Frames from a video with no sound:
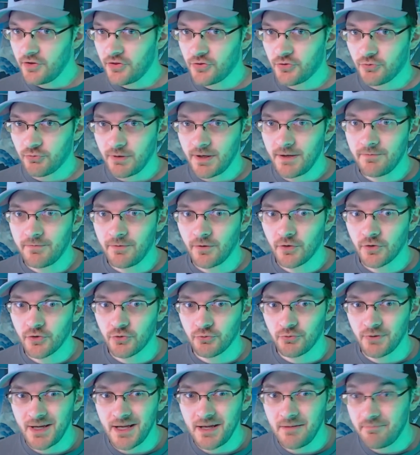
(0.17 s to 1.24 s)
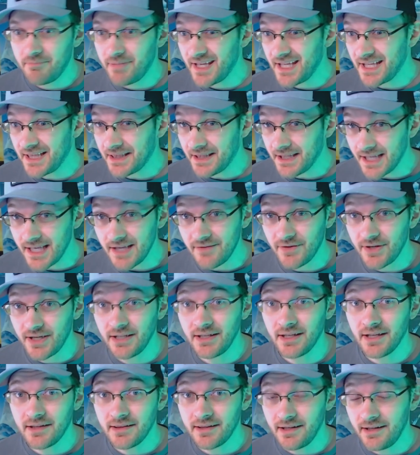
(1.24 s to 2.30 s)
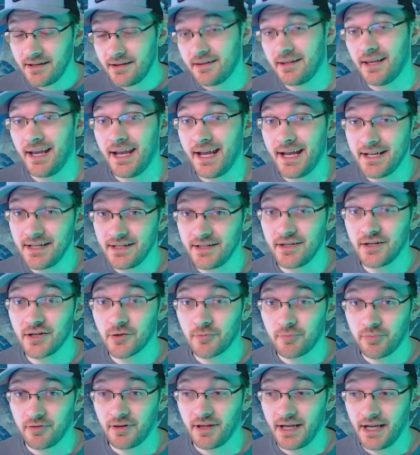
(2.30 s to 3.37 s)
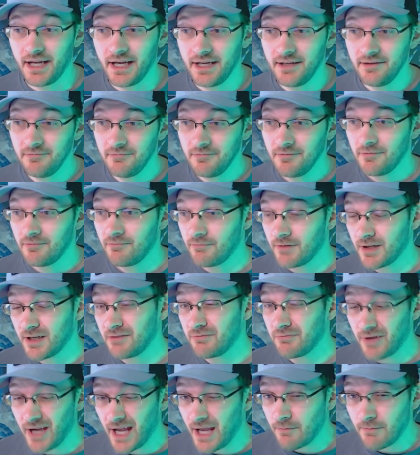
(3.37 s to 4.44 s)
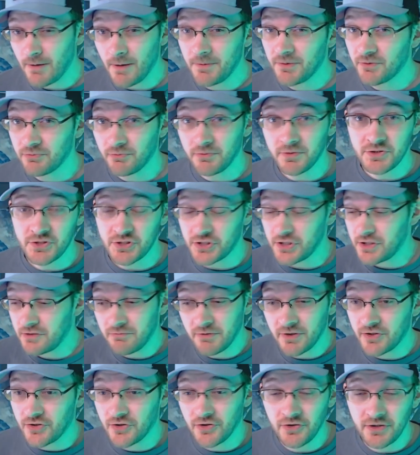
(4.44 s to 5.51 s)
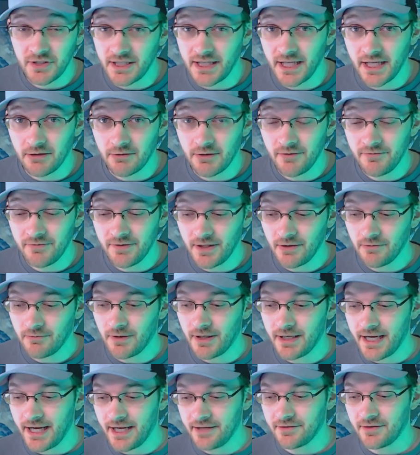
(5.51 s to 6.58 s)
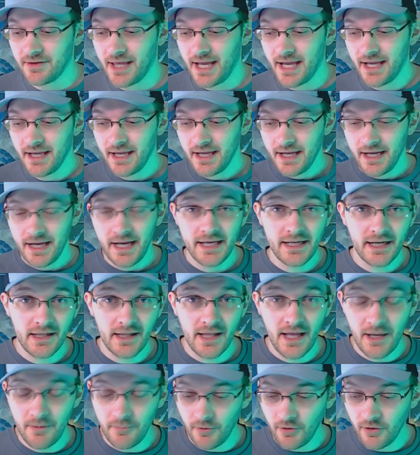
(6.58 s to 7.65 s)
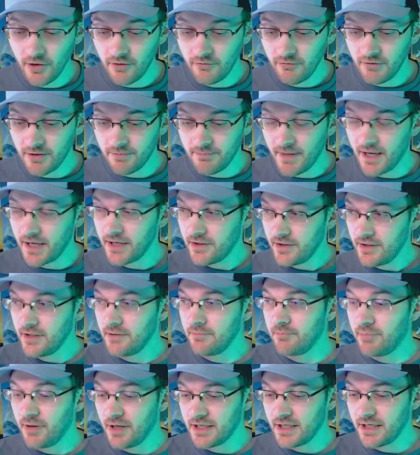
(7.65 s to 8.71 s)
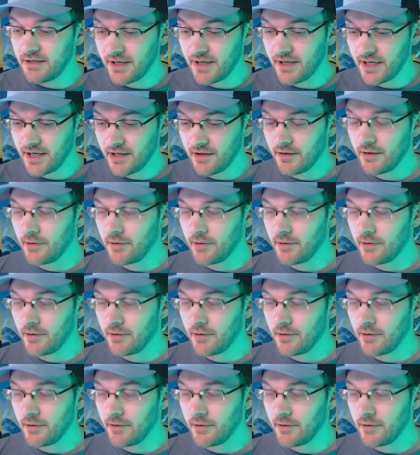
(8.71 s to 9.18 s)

three forty-three be leaving the ten year plan? What kind of weapons should return in Halo Infinite? Well, I answered that and a lot more with my good buddy right here,